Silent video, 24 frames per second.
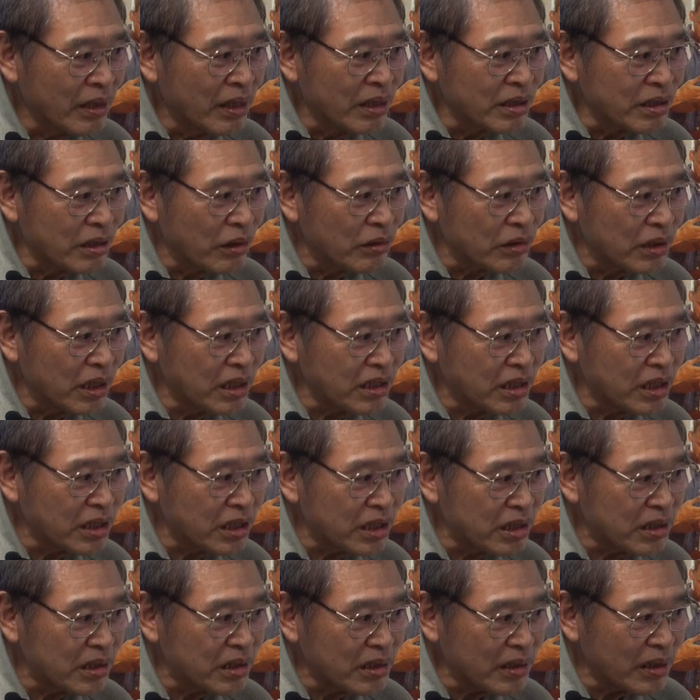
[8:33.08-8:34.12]
So this
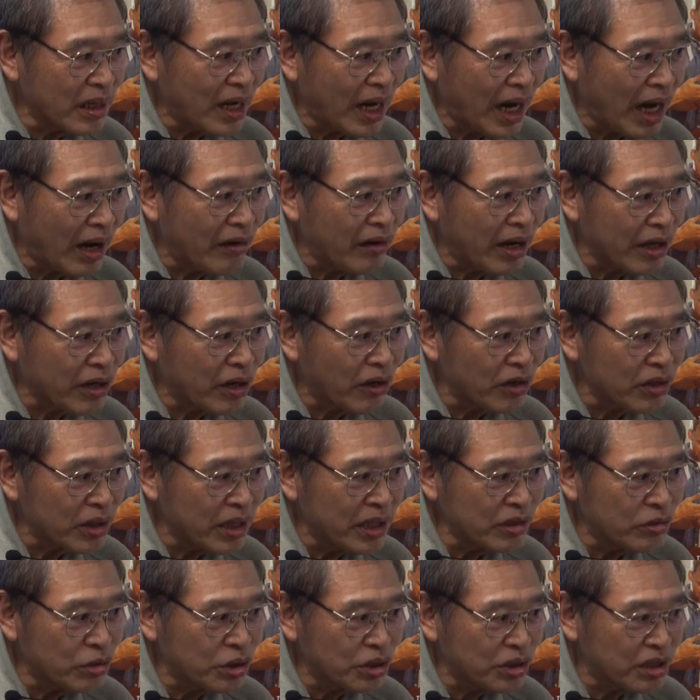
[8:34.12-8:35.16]
is how I got
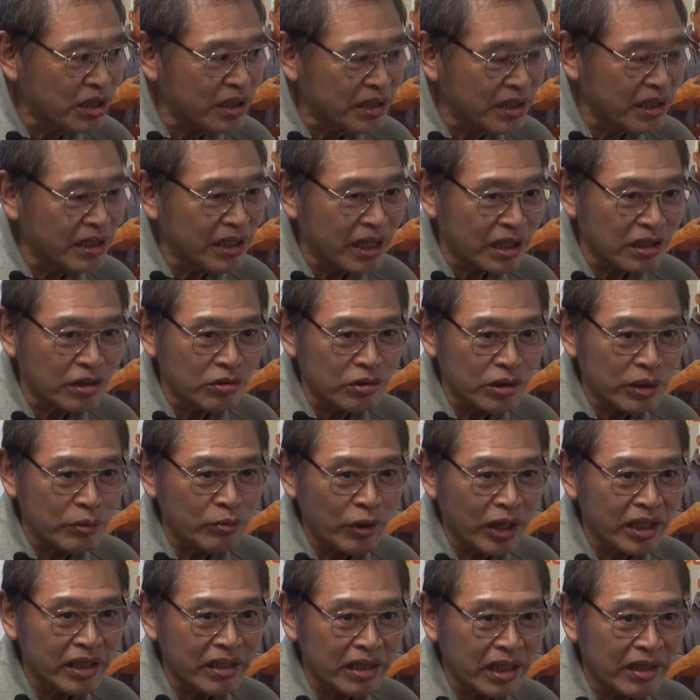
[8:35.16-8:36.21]
interested in extreme
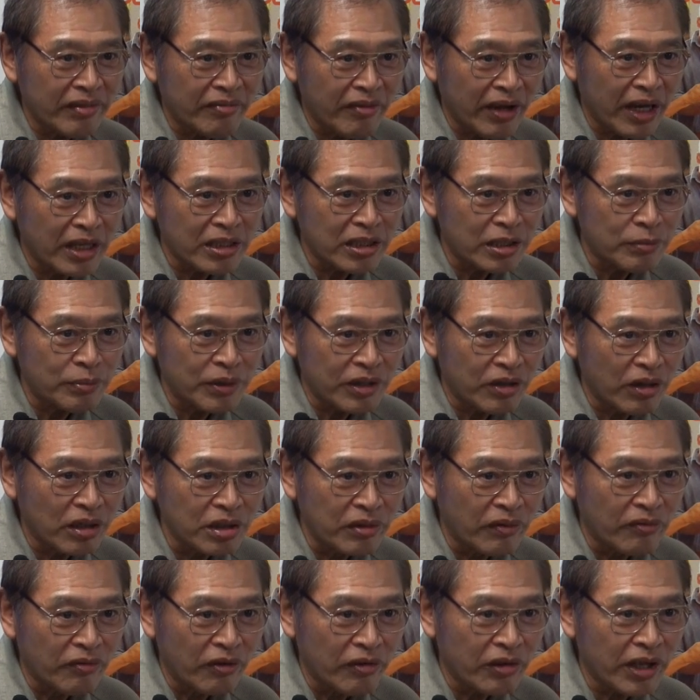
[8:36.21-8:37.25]
weather events, because
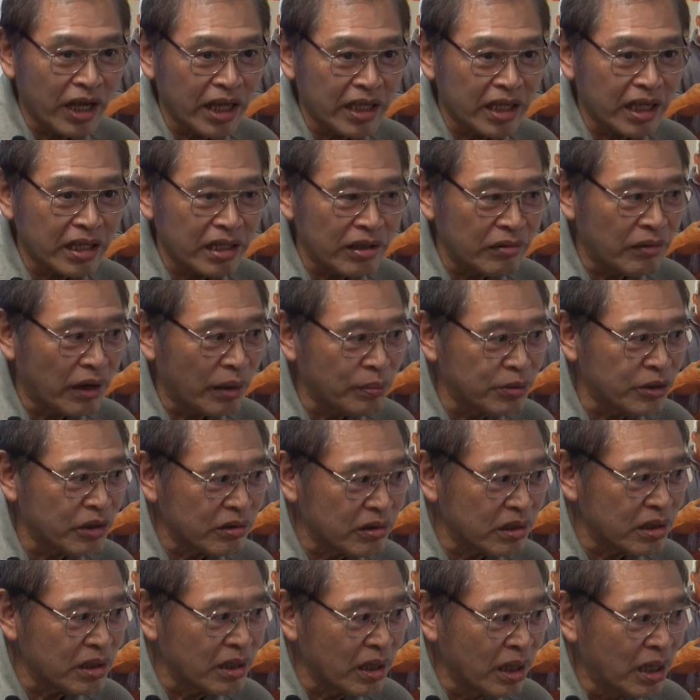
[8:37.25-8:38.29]
of volcanic
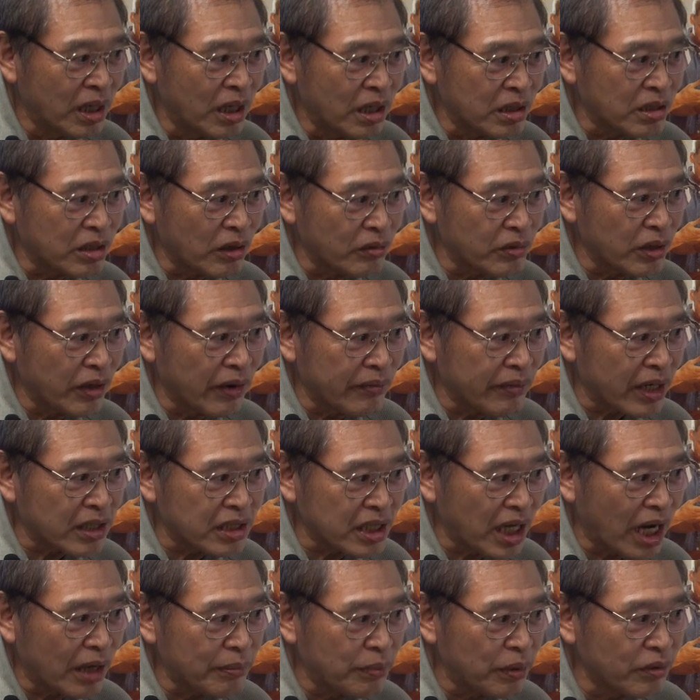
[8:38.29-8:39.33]
eruption. So you have
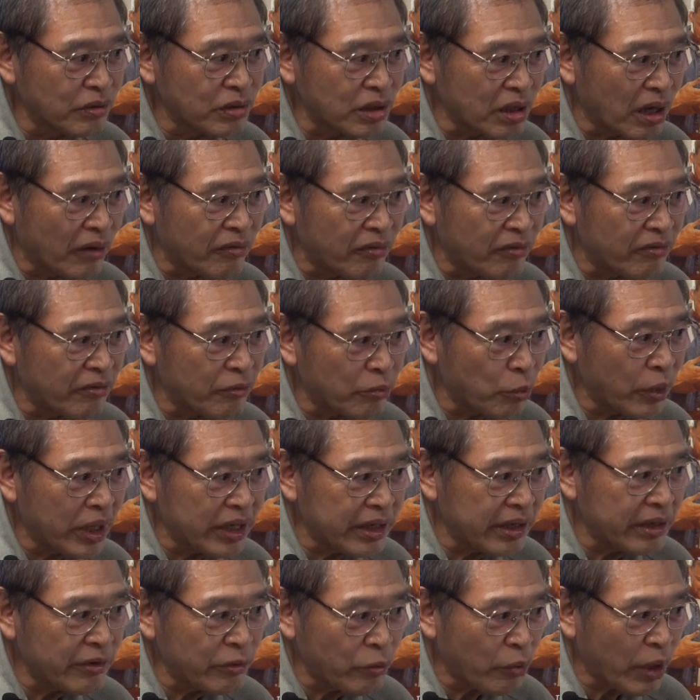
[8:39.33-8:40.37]
examples of
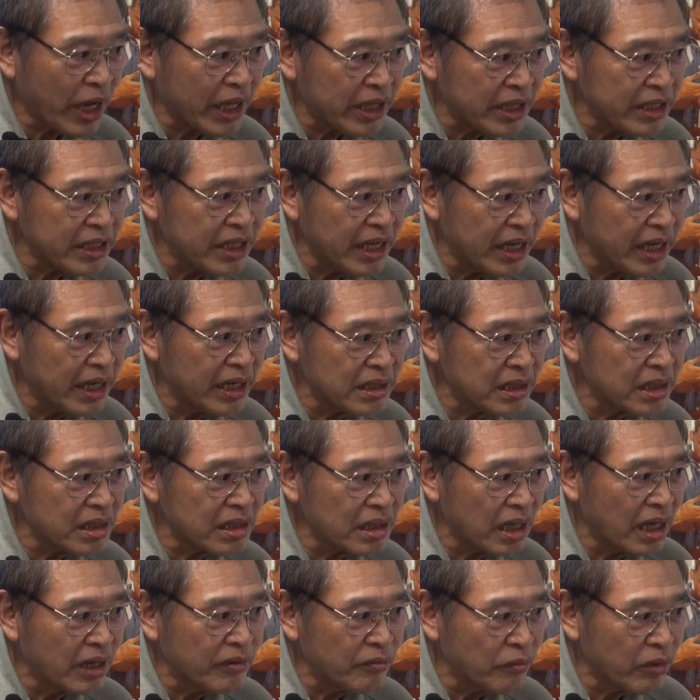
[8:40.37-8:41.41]
very wet years
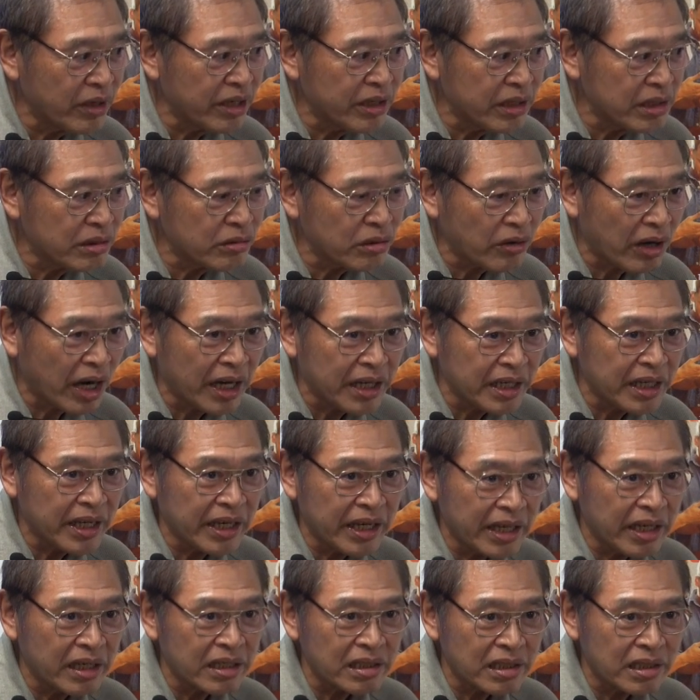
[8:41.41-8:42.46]
and very dry
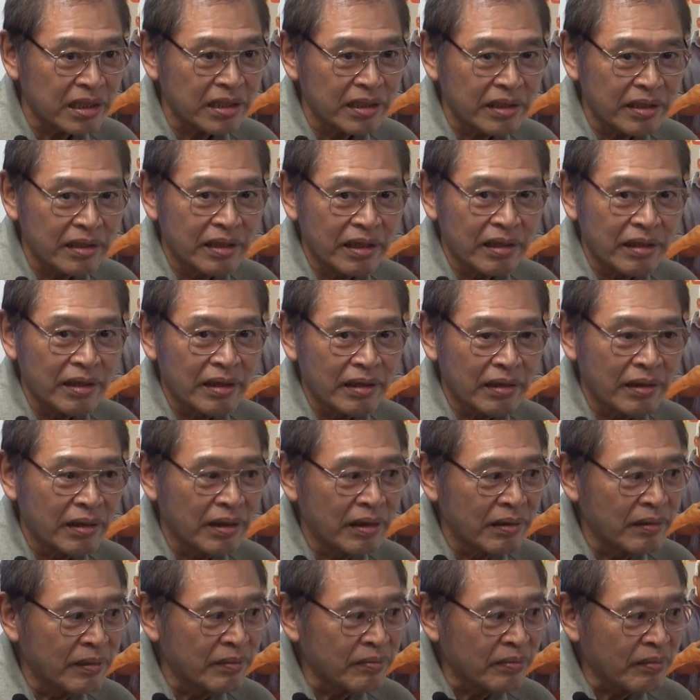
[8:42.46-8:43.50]
years.
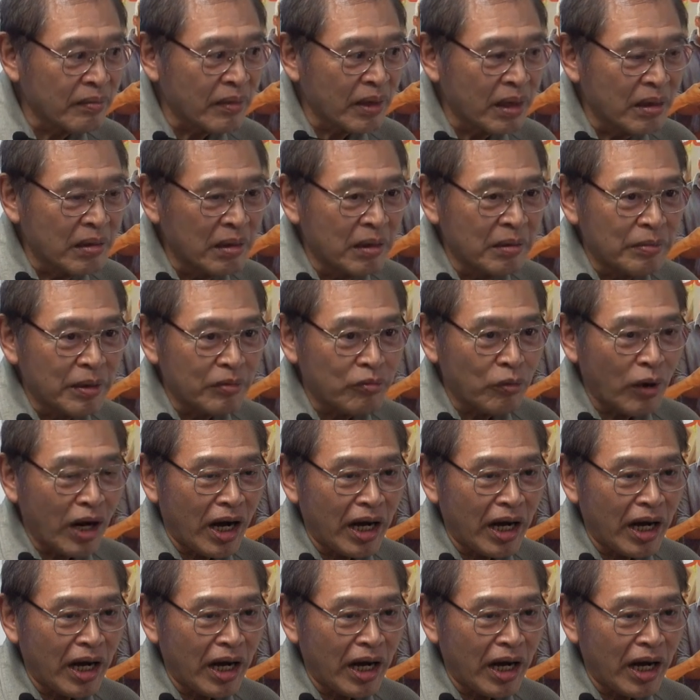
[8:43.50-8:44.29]
But